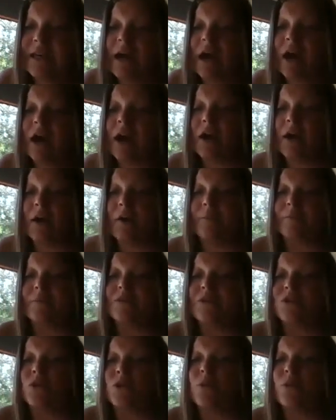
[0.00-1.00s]

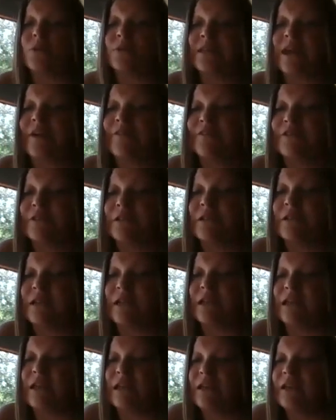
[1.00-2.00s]
So we'll
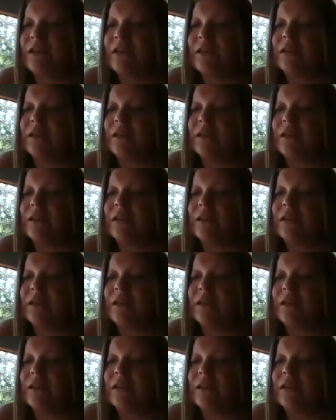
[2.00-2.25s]
definitely